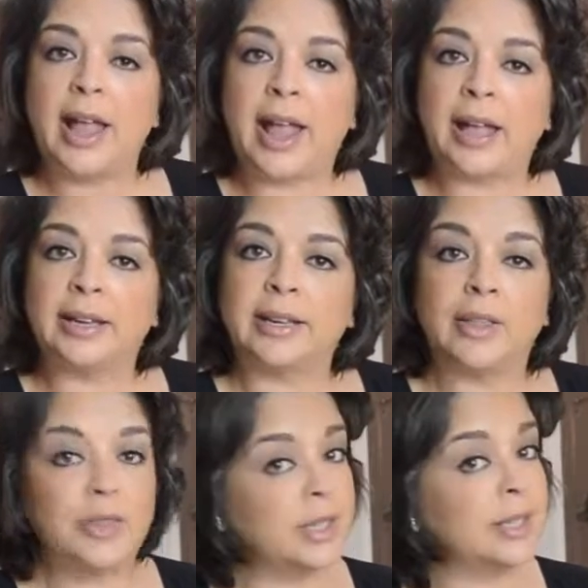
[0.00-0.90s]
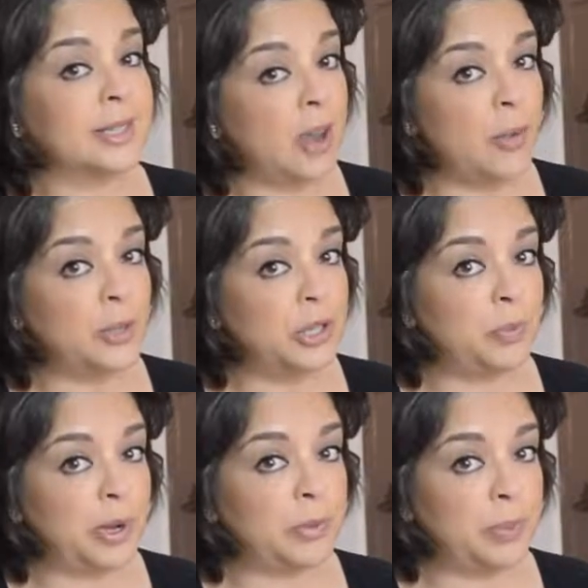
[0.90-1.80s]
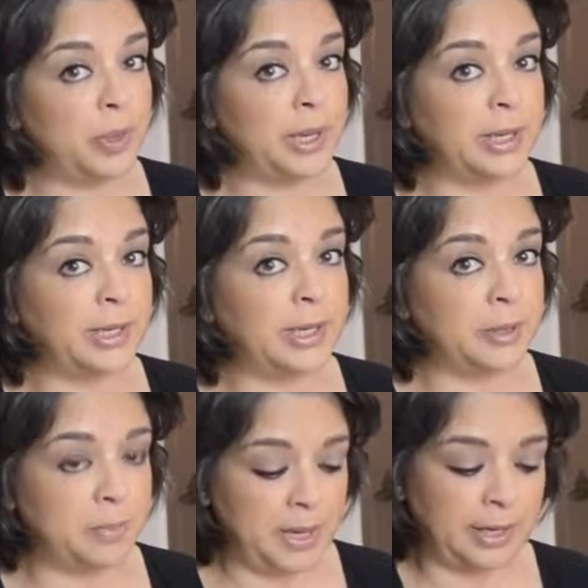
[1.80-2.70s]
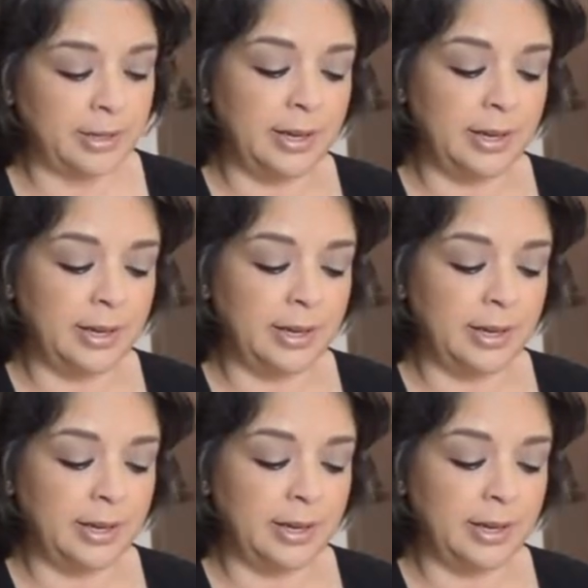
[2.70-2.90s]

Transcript: And this is not what you want to put into the meat,